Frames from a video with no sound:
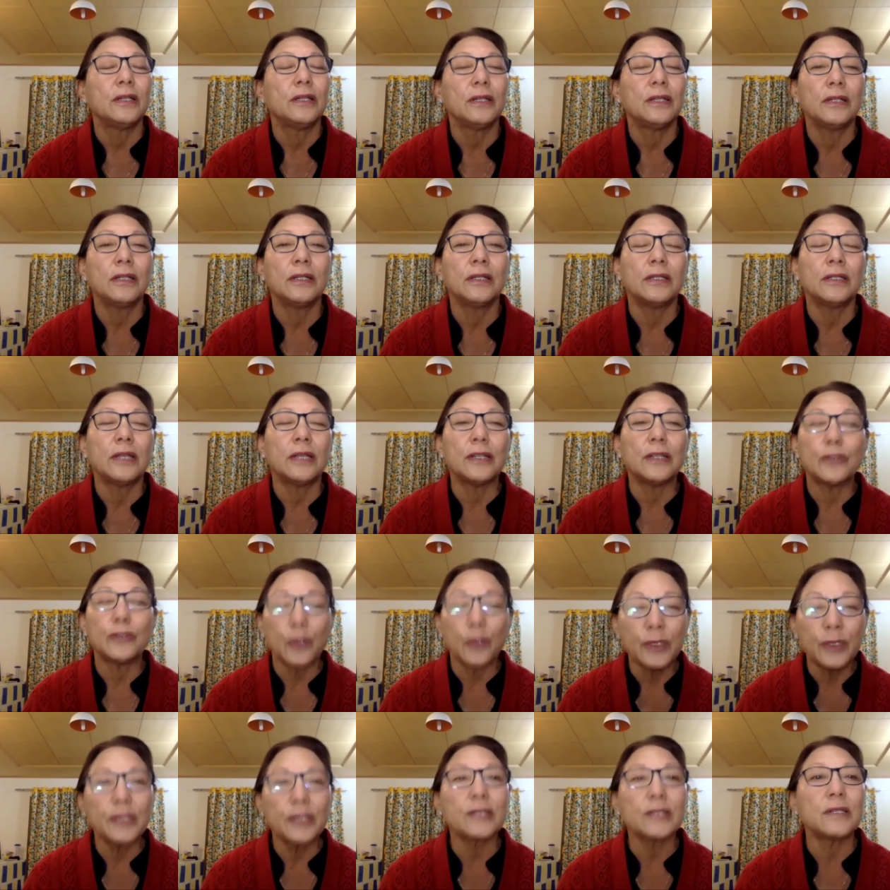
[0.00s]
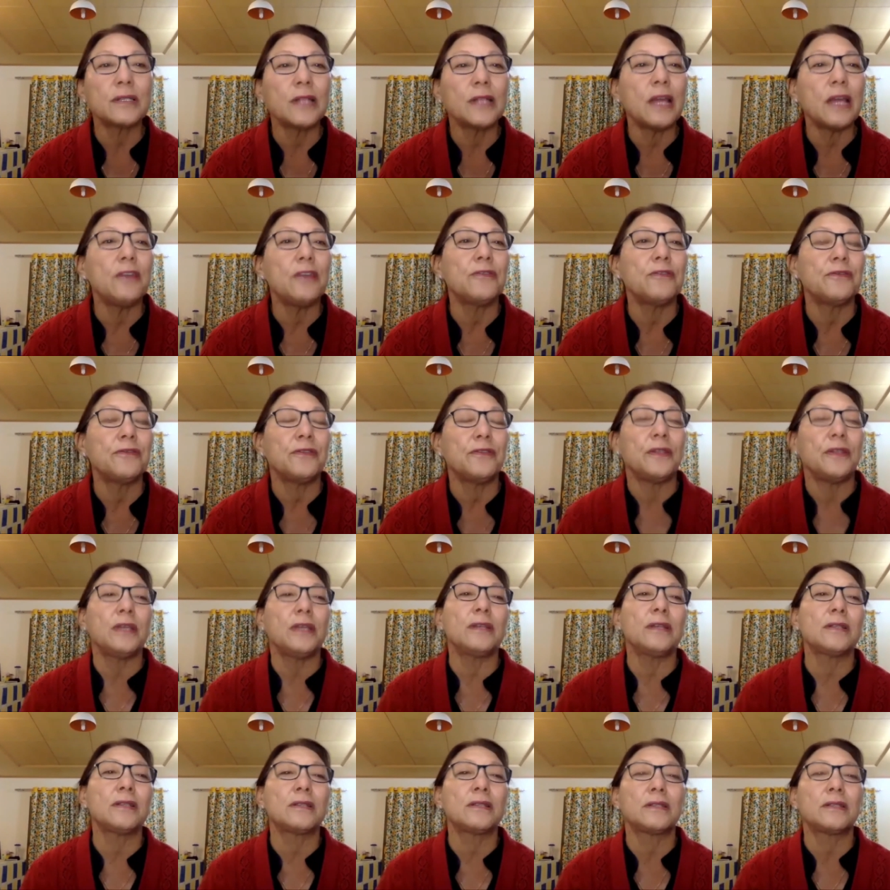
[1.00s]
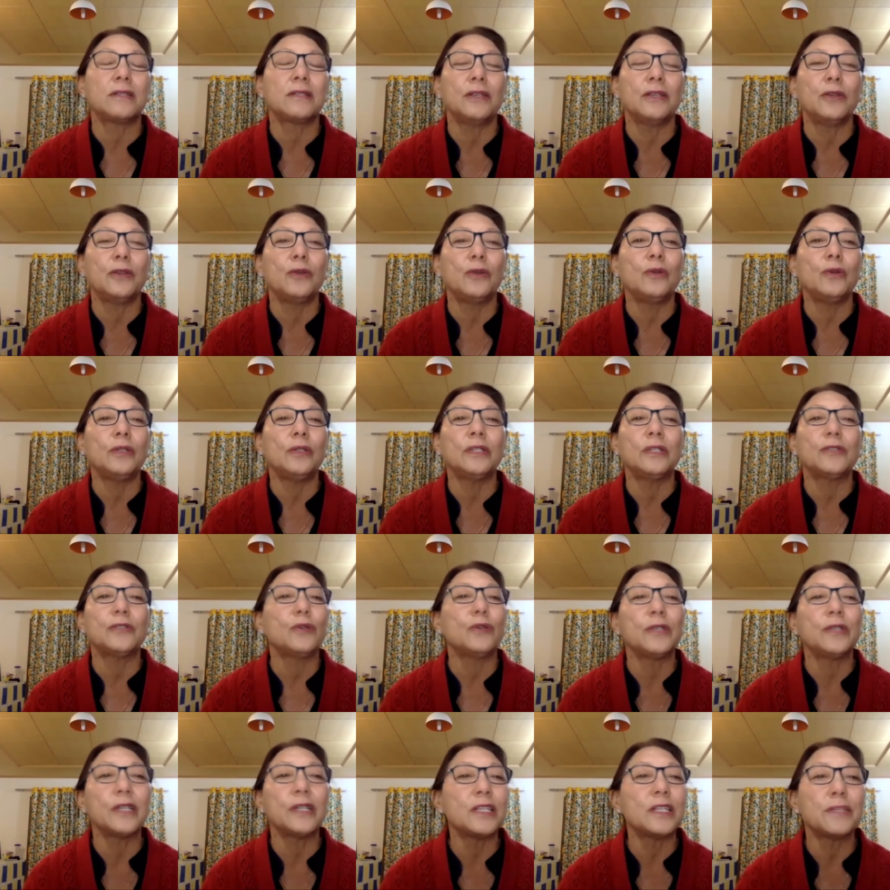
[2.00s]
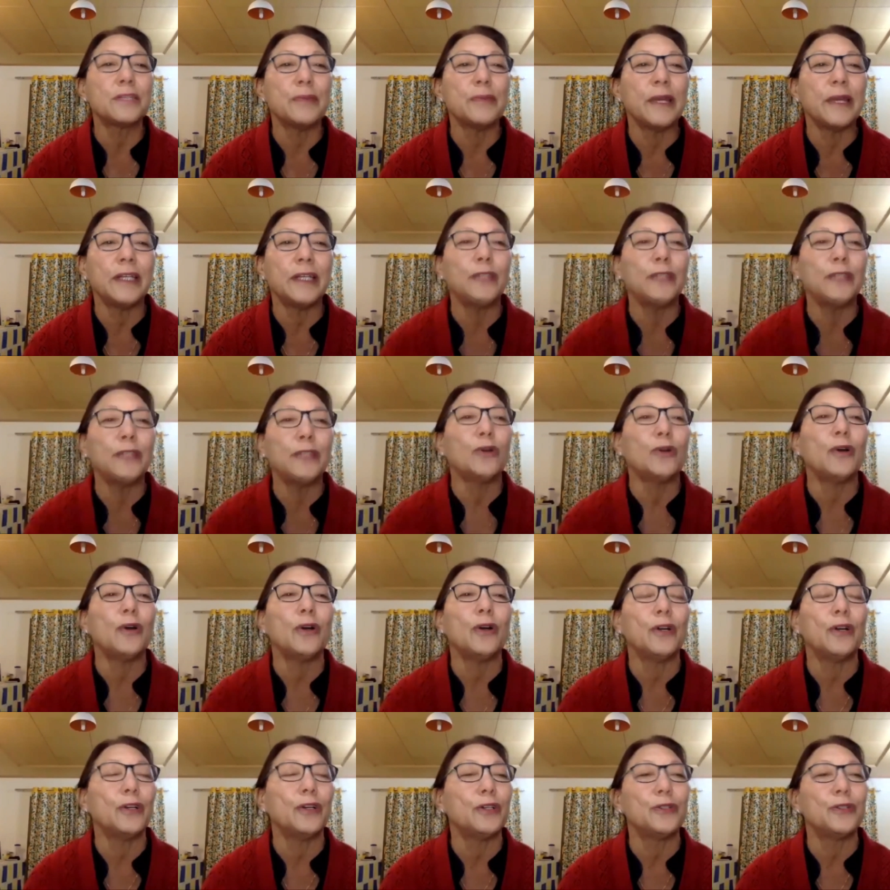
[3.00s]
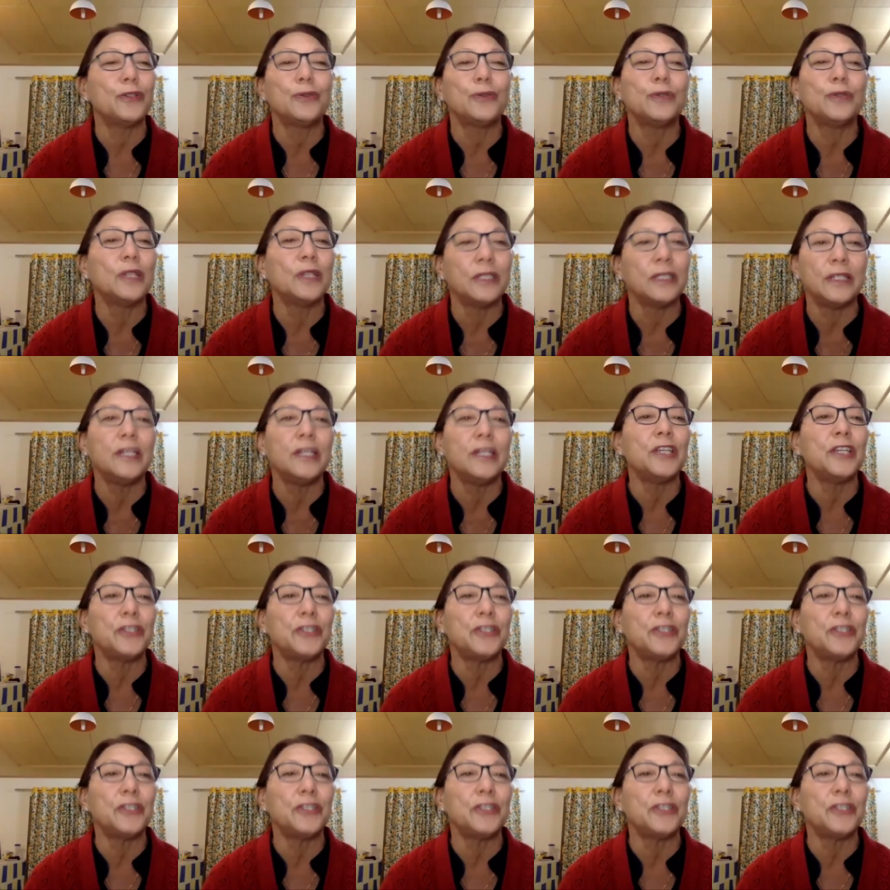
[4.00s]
a soldier's life is, the soldier is married to the